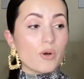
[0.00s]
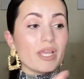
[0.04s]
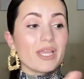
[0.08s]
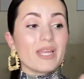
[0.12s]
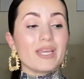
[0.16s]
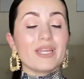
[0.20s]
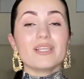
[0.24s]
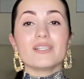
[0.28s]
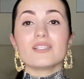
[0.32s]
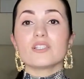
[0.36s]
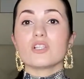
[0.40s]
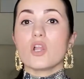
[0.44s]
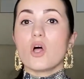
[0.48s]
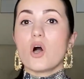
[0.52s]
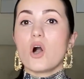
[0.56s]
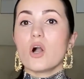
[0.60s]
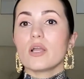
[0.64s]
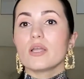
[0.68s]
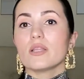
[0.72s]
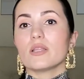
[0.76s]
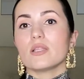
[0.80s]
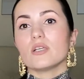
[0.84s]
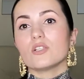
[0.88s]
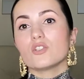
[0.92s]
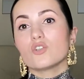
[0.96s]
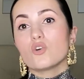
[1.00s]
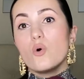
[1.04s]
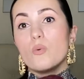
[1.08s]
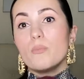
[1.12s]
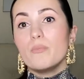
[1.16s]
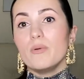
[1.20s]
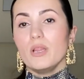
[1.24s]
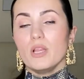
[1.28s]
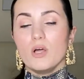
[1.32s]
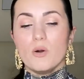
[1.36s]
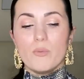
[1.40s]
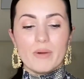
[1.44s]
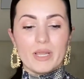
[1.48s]
It is long. It does go
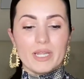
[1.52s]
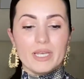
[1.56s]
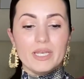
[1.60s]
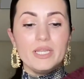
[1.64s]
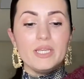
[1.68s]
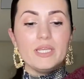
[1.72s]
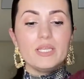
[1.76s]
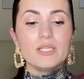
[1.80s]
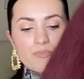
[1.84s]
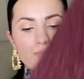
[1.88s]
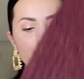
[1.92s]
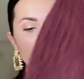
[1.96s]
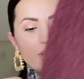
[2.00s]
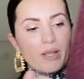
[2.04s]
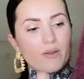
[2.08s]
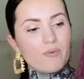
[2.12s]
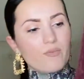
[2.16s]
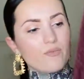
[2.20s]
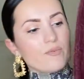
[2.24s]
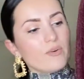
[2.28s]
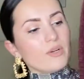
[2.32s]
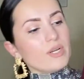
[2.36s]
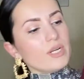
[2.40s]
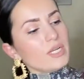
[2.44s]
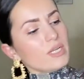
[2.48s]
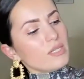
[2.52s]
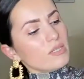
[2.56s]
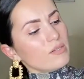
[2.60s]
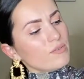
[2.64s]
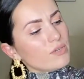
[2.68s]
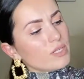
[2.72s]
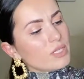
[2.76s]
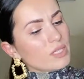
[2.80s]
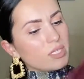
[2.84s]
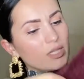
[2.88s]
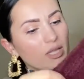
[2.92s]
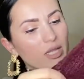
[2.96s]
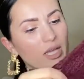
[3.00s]
below my knees, but I
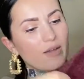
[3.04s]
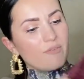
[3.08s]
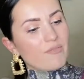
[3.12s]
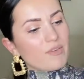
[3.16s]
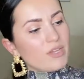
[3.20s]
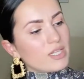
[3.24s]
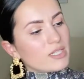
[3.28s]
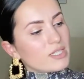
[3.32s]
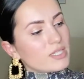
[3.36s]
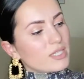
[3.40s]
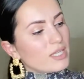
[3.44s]
really love it.